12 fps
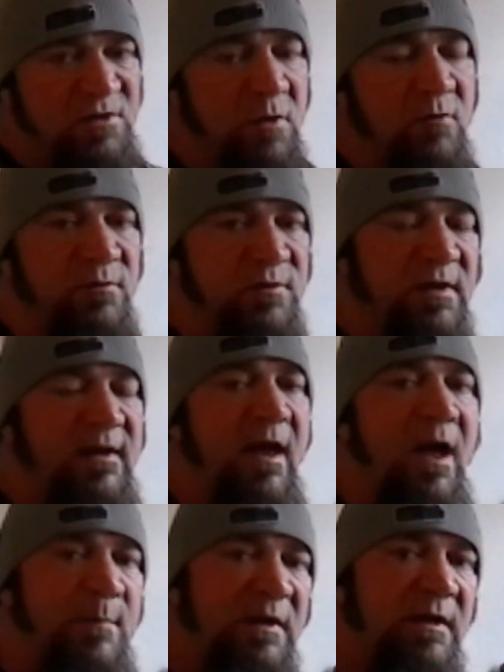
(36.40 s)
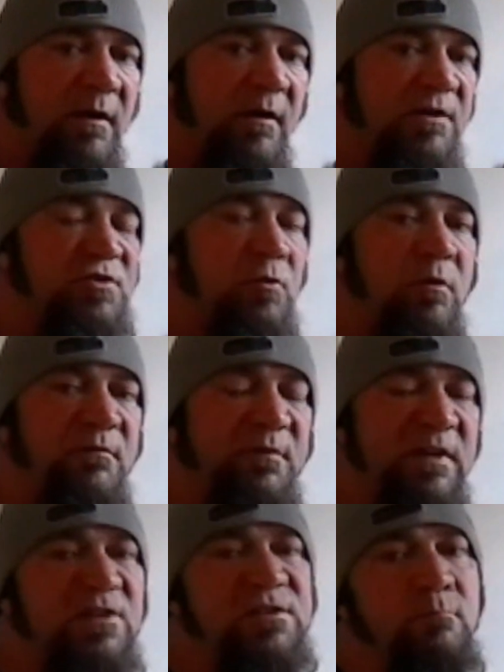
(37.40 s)
So the capillaries are what
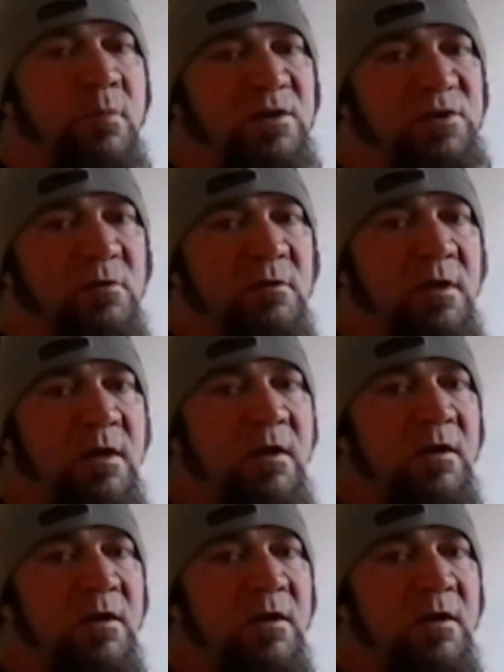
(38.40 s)
feeds the muscle.